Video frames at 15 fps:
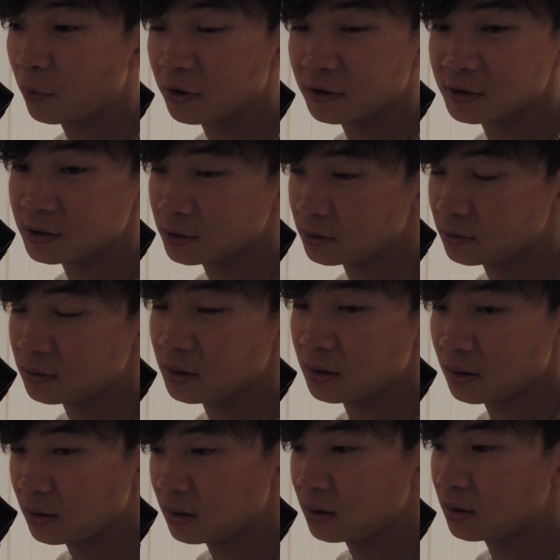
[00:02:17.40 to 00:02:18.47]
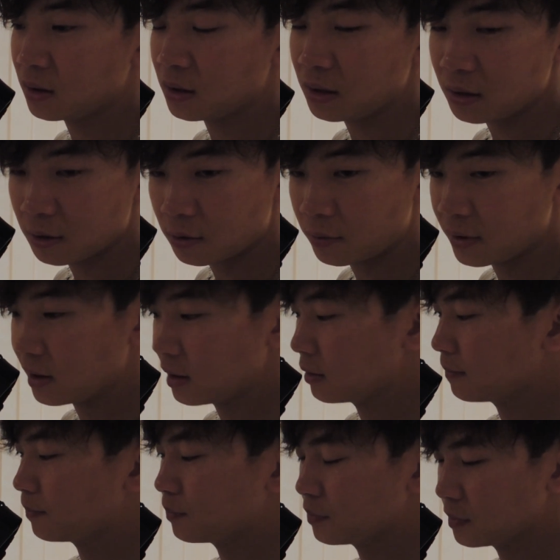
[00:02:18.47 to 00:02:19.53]
one or two. Either
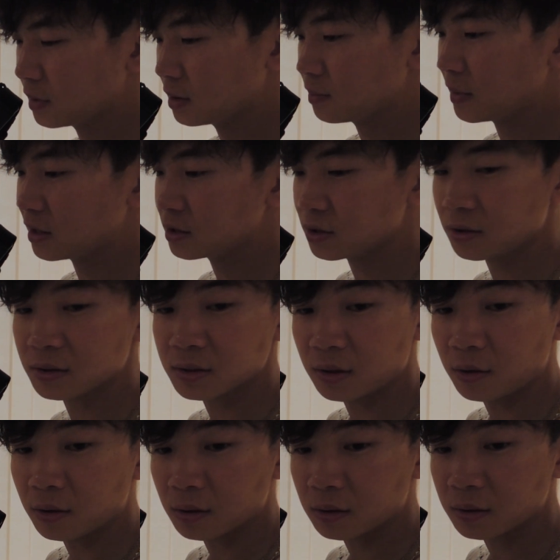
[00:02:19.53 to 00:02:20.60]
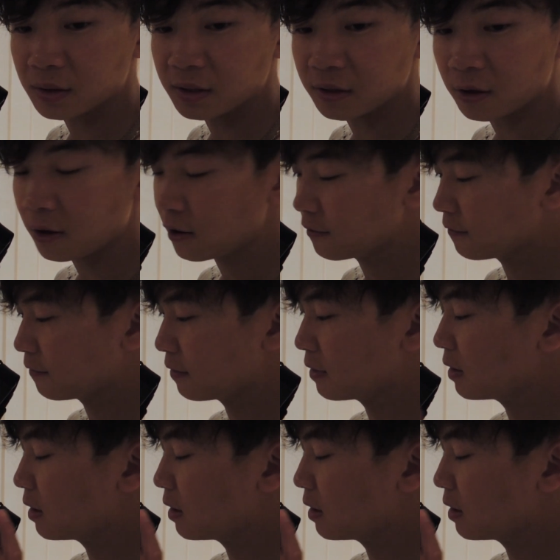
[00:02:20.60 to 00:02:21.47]
way, make sure it's all cleaned off.